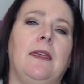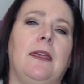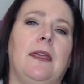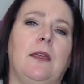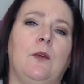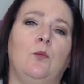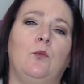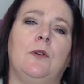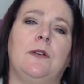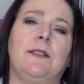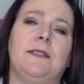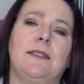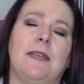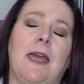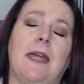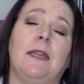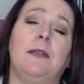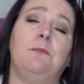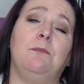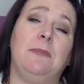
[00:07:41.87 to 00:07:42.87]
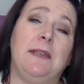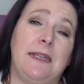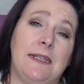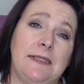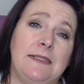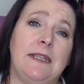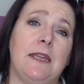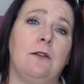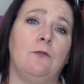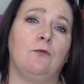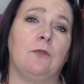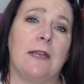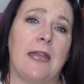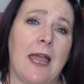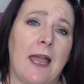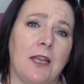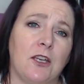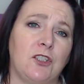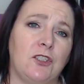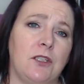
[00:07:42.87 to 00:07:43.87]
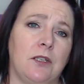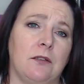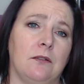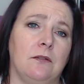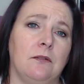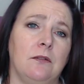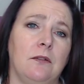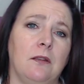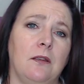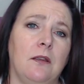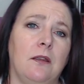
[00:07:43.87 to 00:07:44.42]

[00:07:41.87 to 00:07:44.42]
It was an immediate reaction